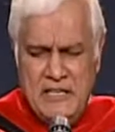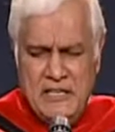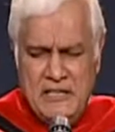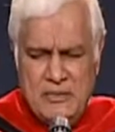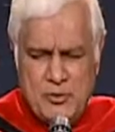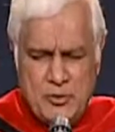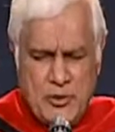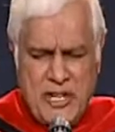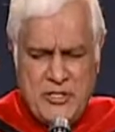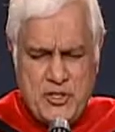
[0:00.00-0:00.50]

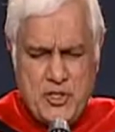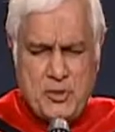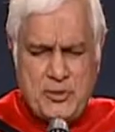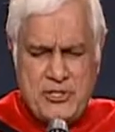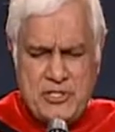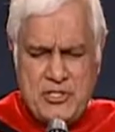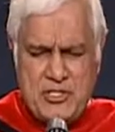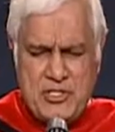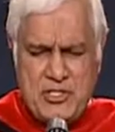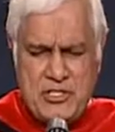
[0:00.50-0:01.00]

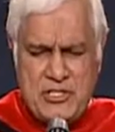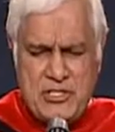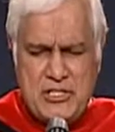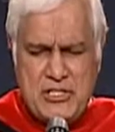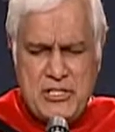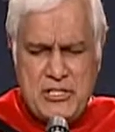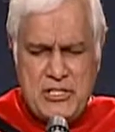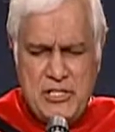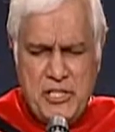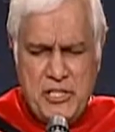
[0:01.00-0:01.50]
Graduates,
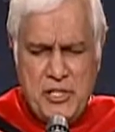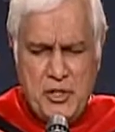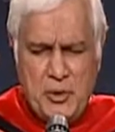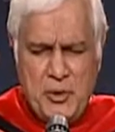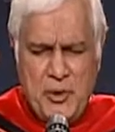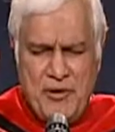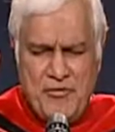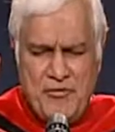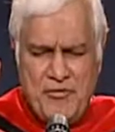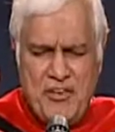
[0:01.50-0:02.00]
you
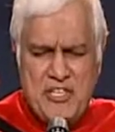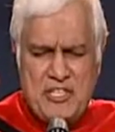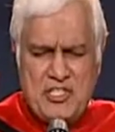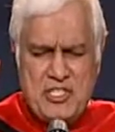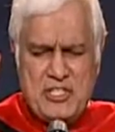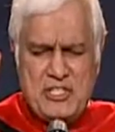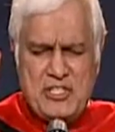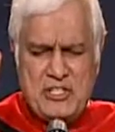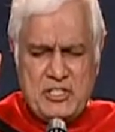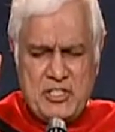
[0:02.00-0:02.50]
are
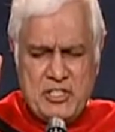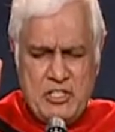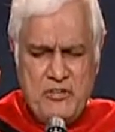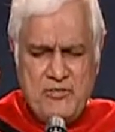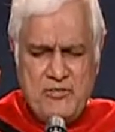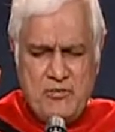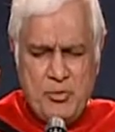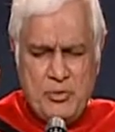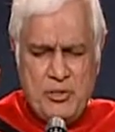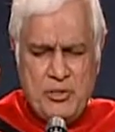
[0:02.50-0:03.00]
facing a
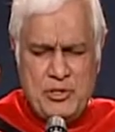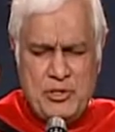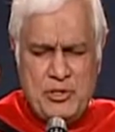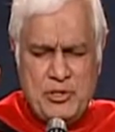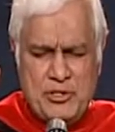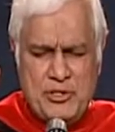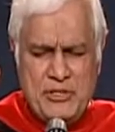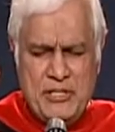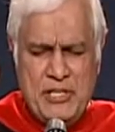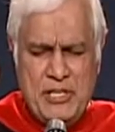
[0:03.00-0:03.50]
tough
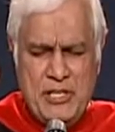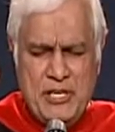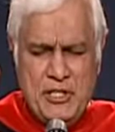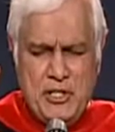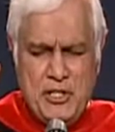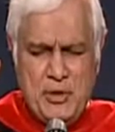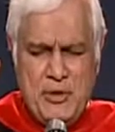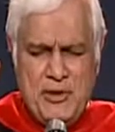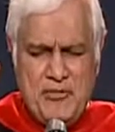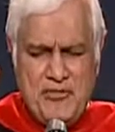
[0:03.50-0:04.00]
world.
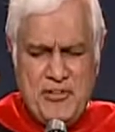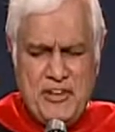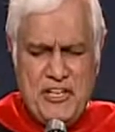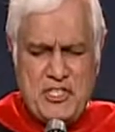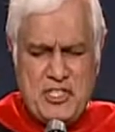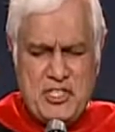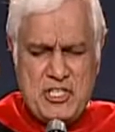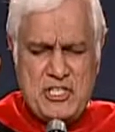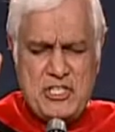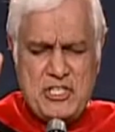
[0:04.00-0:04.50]
You are
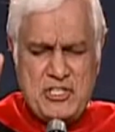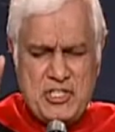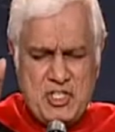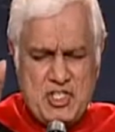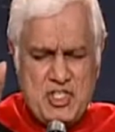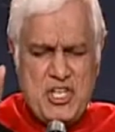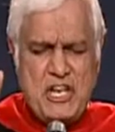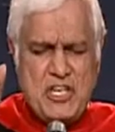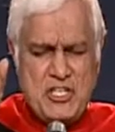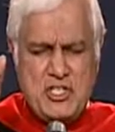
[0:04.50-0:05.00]
facing a
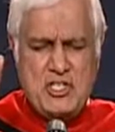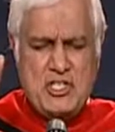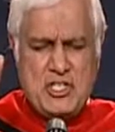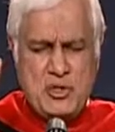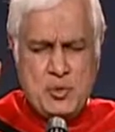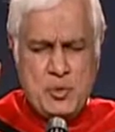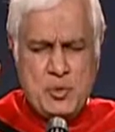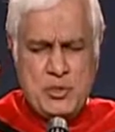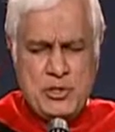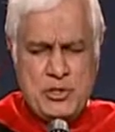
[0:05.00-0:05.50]

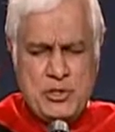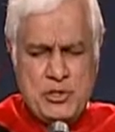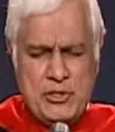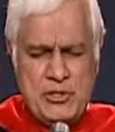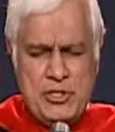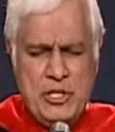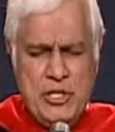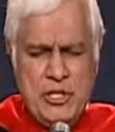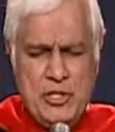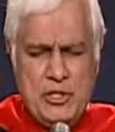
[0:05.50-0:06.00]
changing world.
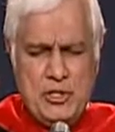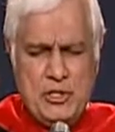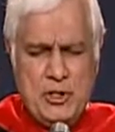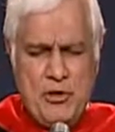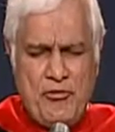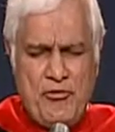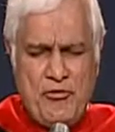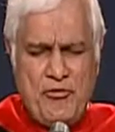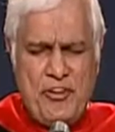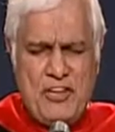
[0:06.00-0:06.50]

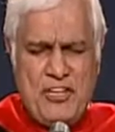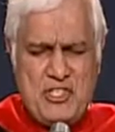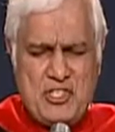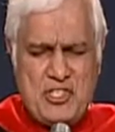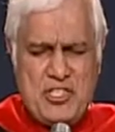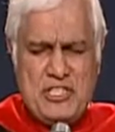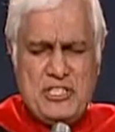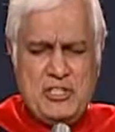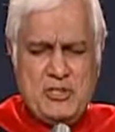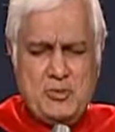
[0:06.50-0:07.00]
You're
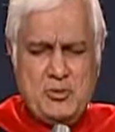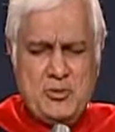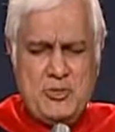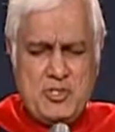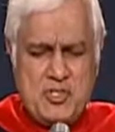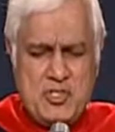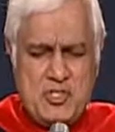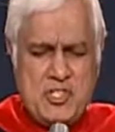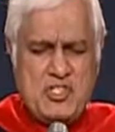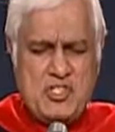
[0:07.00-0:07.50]
facing a
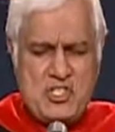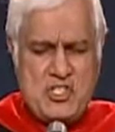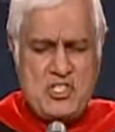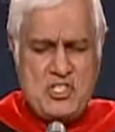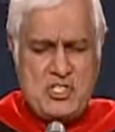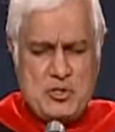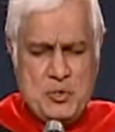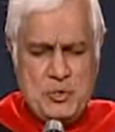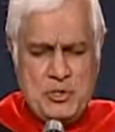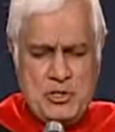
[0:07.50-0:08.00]

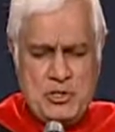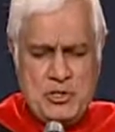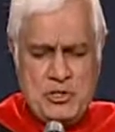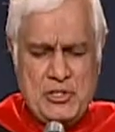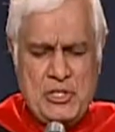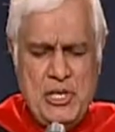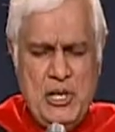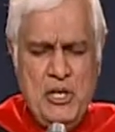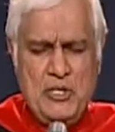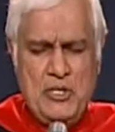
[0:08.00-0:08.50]
resistant
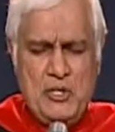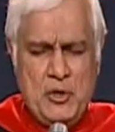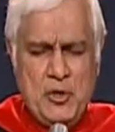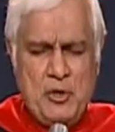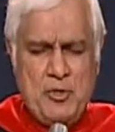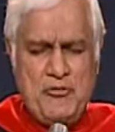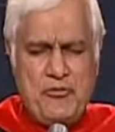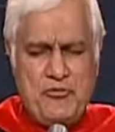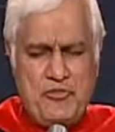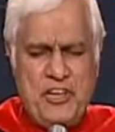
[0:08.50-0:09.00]
world. You're
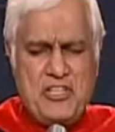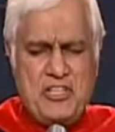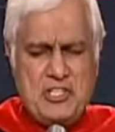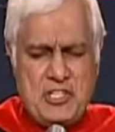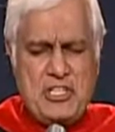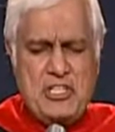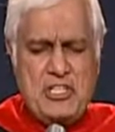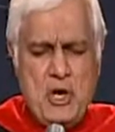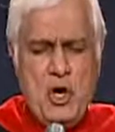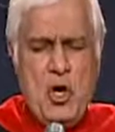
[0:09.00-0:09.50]

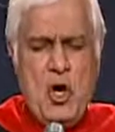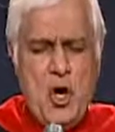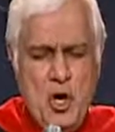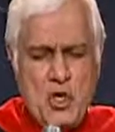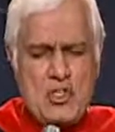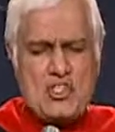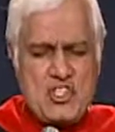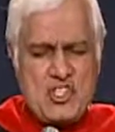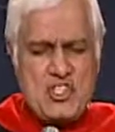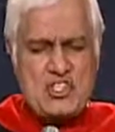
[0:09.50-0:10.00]
facing a
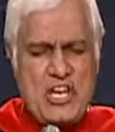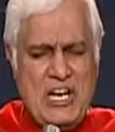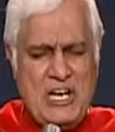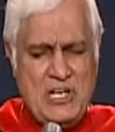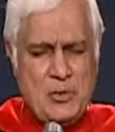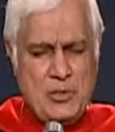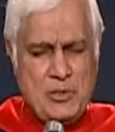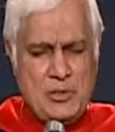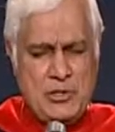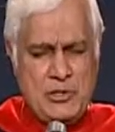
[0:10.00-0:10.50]

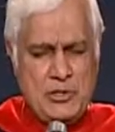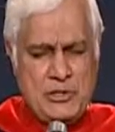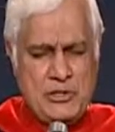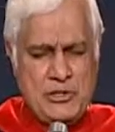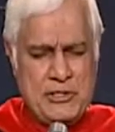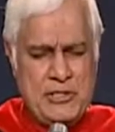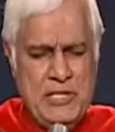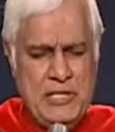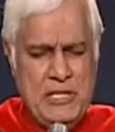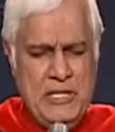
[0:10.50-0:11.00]
hostile
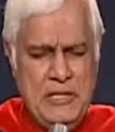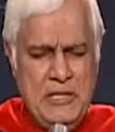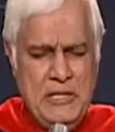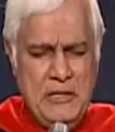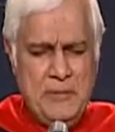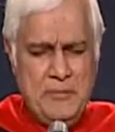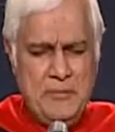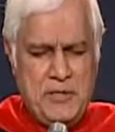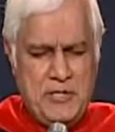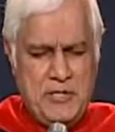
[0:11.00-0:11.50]
world.
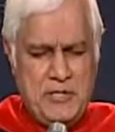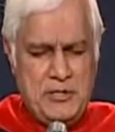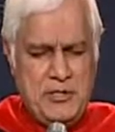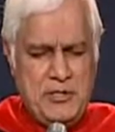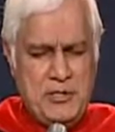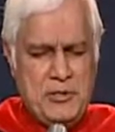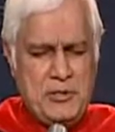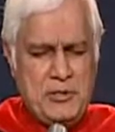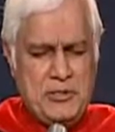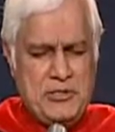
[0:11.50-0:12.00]
But you
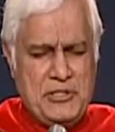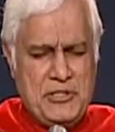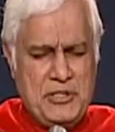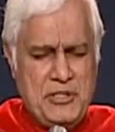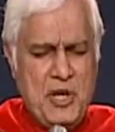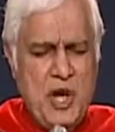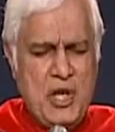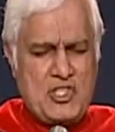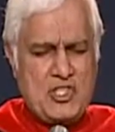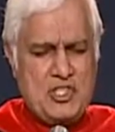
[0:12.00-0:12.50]
know, the
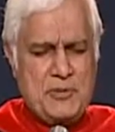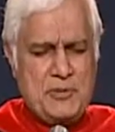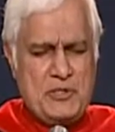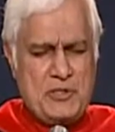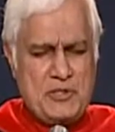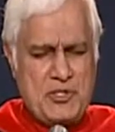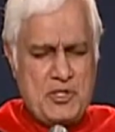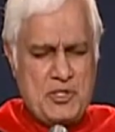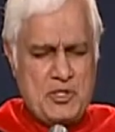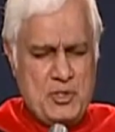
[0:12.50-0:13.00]

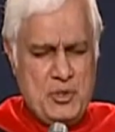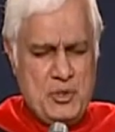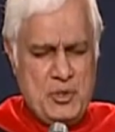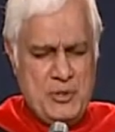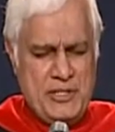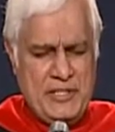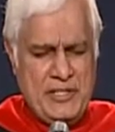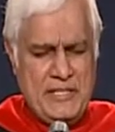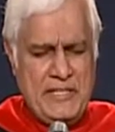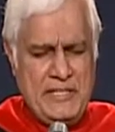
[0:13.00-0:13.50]
gospel
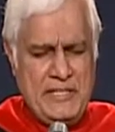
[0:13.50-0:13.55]
story